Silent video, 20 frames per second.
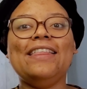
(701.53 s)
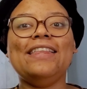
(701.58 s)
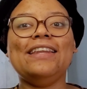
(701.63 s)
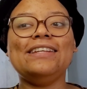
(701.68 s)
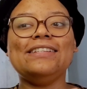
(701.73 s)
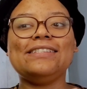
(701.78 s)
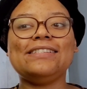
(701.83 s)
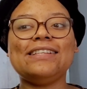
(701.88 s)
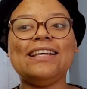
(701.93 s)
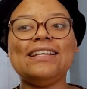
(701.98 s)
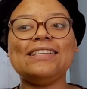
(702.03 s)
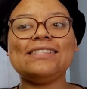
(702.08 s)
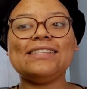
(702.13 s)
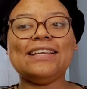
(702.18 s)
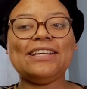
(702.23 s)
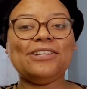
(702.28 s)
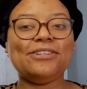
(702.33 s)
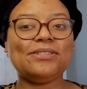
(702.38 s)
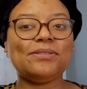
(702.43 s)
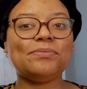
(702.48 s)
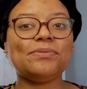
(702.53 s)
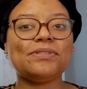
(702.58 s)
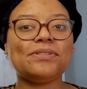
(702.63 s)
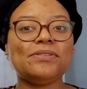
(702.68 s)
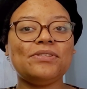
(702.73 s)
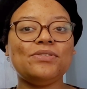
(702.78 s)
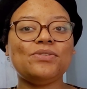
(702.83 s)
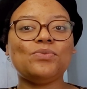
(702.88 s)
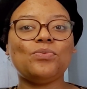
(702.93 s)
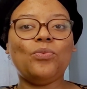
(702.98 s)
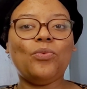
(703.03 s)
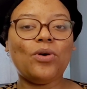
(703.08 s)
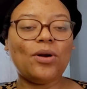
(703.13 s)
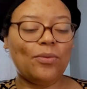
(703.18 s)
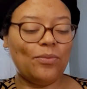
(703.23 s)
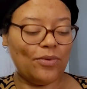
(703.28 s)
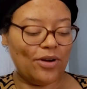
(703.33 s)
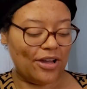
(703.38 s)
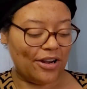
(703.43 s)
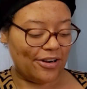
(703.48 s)
And then it says like you're supposed to use
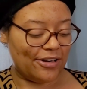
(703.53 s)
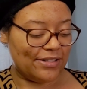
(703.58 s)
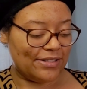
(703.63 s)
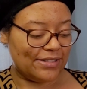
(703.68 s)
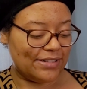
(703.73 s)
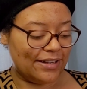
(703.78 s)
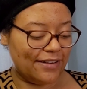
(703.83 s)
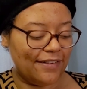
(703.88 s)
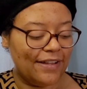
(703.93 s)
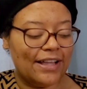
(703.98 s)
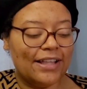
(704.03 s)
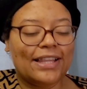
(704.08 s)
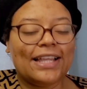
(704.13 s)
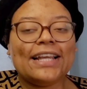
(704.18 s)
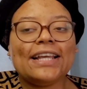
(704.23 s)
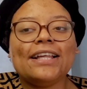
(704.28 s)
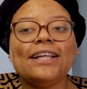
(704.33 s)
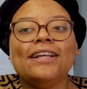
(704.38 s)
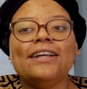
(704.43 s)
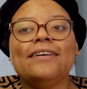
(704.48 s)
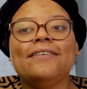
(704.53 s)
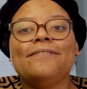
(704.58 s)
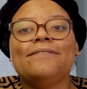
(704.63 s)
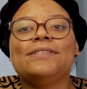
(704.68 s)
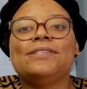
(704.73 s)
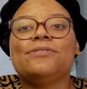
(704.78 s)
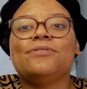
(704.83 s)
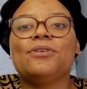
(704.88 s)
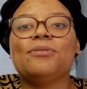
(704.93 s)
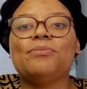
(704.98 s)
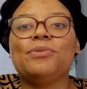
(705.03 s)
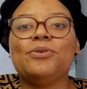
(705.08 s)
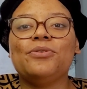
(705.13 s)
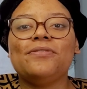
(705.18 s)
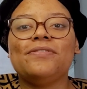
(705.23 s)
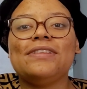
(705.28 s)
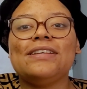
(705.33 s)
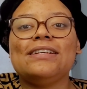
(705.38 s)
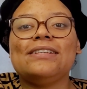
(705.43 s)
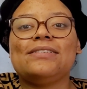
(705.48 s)
warm water and stuff like to
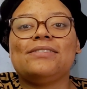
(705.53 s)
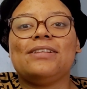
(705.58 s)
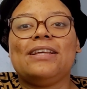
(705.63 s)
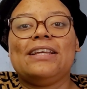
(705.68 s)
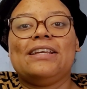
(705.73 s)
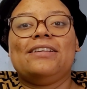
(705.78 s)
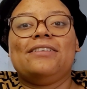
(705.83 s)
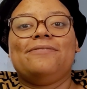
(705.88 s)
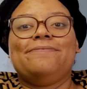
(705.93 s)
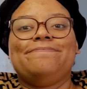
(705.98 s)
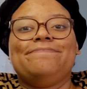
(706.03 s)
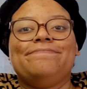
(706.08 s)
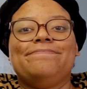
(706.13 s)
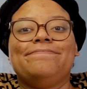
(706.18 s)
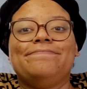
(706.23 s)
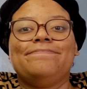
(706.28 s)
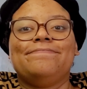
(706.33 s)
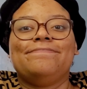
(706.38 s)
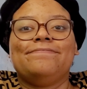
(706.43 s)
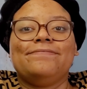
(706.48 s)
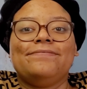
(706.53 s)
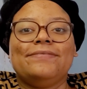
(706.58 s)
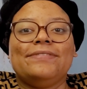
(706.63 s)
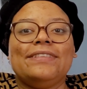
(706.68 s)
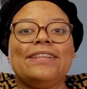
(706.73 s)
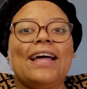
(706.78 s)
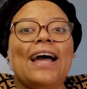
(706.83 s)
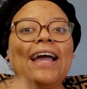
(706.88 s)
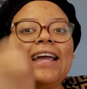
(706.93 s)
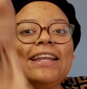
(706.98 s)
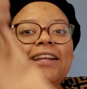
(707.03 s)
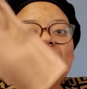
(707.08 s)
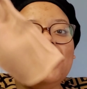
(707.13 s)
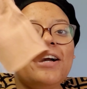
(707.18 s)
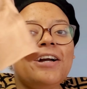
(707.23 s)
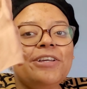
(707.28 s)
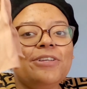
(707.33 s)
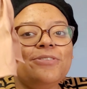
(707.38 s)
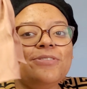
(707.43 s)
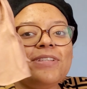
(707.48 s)
remove this. Like I did
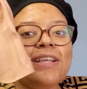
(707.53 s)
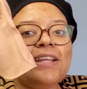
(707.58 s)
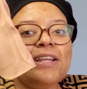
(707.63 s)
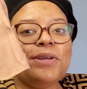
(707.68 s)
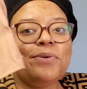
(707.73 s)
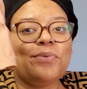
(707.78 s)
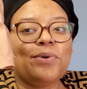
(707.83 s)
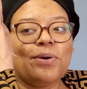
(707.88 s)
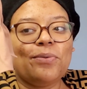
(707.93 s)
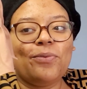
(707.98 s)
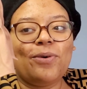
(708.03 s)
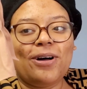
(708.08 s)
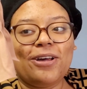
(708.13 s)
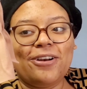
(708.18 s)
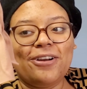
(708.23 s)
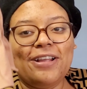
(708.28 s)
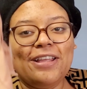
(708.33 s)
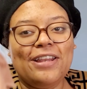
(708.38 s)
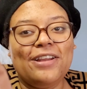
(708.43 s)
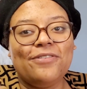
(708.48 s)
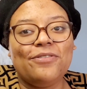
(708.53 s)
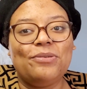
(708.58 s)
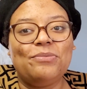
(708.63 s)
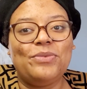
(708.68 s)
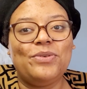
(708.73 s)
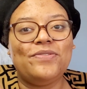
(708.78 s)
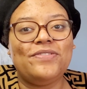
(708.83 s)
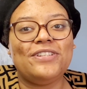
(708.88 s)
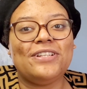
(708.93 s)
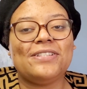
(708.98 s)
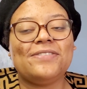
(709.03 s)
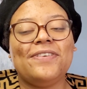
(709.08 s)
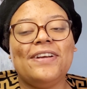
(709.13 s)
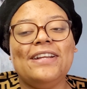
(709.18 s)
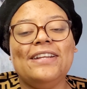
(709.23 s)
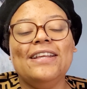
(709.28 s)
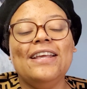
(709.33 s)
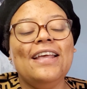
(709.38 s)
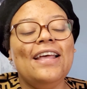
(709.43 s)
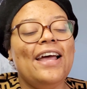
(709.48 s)
not use any warm water and it removed just
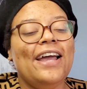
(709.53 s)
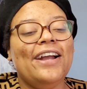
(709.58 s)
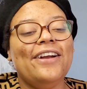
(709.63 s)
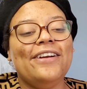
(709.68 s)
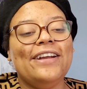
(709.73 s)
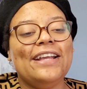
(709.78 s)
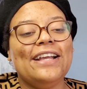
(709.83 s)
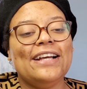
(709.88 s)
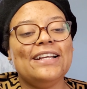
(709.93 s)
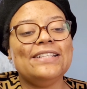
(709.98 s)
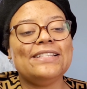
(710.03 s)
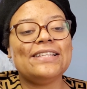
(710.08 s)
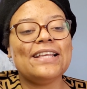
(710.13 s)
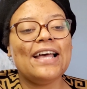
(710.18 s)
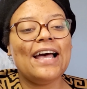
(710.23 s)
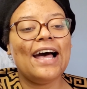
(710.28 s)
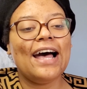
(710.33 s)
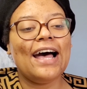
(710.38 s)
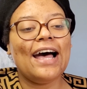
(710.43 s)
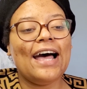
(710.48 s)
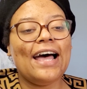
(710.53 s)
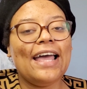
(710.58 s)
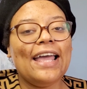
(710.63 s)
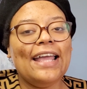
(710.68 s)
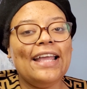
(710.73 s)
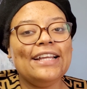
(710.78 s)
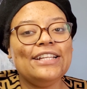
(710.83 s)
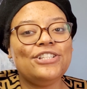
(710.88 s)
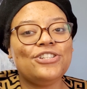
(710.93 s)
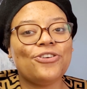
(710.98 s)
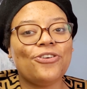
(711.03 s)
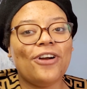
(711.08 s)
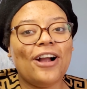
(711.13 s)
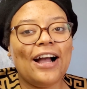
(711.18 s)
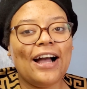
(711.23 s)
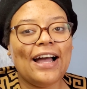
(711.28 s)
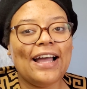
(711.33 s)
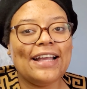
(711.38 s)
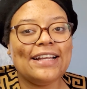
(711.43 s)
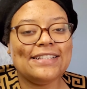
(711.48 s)
fine. All right guys, I
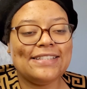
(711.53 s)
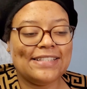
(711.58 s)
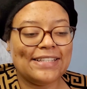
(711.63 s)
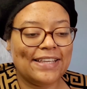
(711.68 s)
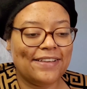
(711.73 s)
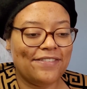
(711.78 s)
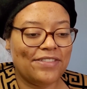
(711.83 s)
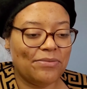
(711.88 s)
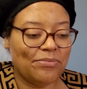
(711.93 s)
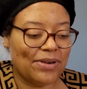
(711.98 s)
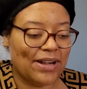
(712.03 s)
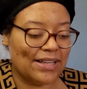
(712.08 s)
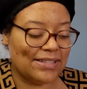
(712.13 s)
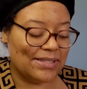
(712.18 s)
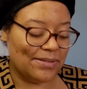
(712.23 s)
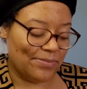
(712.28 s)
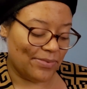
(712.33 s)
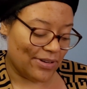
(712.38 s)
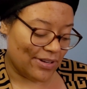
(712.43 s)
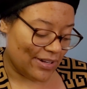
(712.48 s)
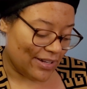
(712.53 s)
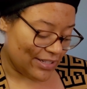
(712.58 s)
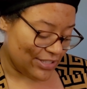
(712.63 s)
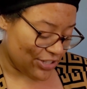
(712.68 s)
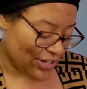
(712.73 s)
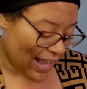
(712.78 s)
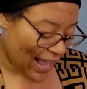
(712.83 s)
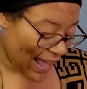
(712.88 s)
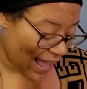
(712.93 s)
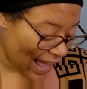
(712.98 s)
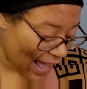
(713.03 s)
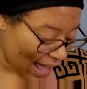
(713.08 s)
tried to give the Brassy Bra a try.